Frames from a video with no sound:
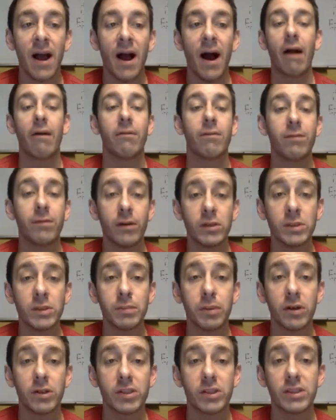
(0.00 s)
Our first
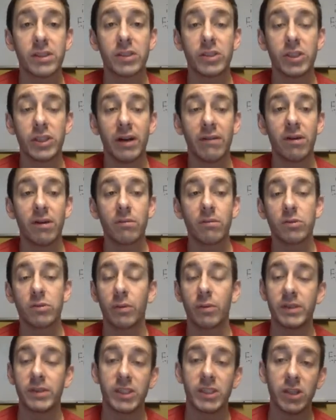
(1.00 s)
purchase of Chevron was
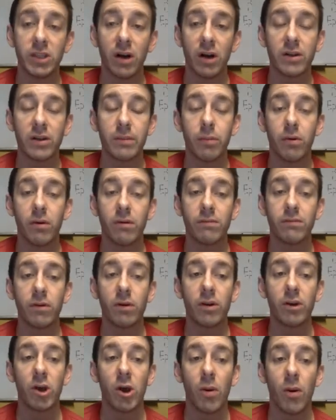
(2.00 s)
when we started the
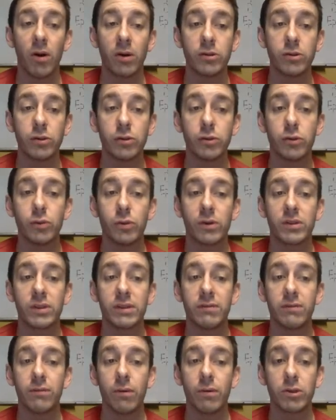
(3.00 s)
portfolio on
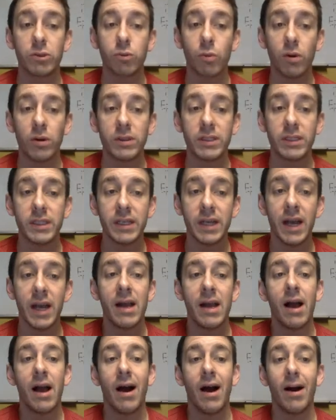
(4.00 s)
2/24/20.
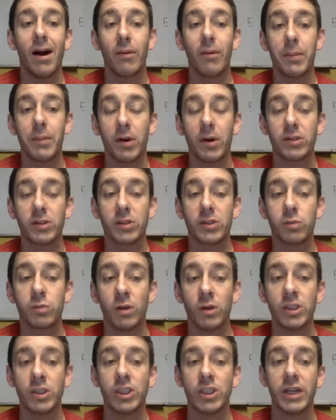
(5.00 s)
We purchased
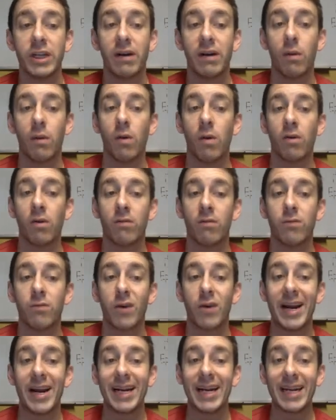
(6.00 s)
1 share at
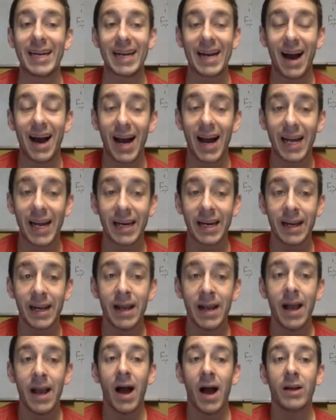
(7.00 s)
$104.89.
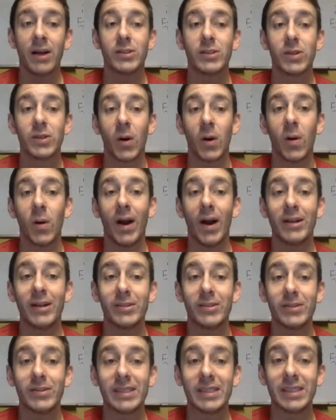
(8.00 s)
So as
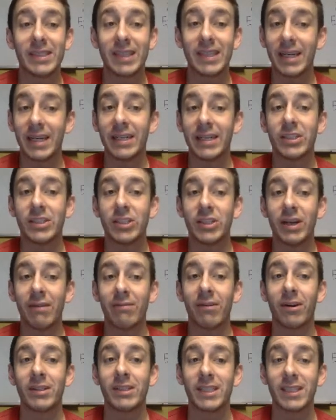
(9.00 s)
you can see,
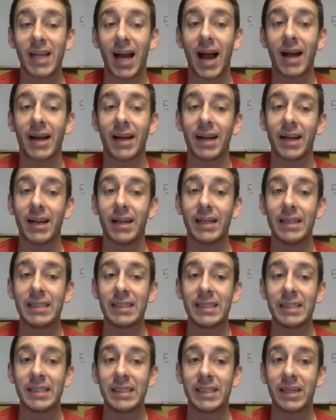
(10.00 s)
Chevron stock
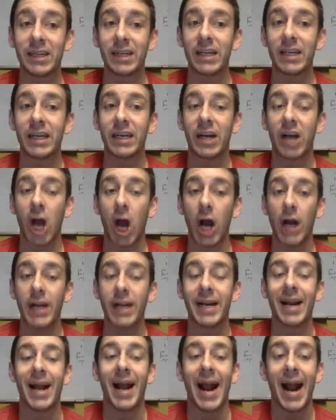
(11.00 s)
is nearly cut
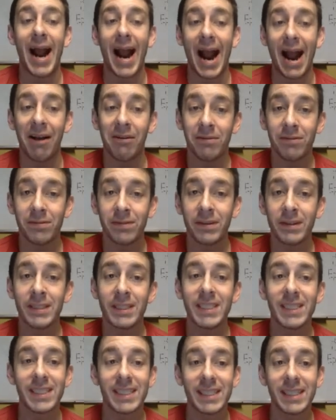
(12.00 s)
in half
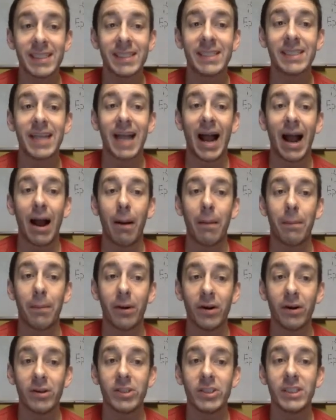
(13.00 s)
since our
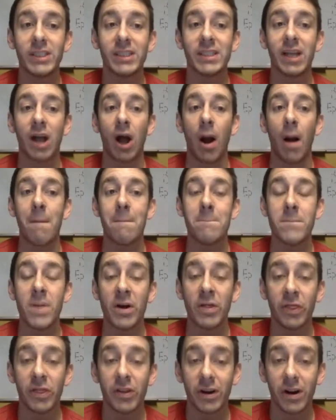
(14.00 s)
purchase a
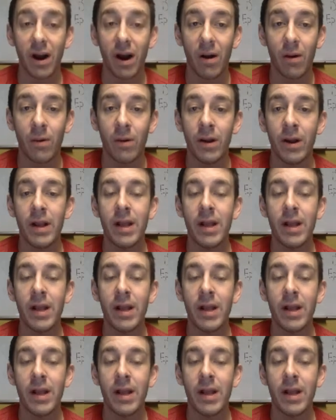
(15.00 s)
month ago.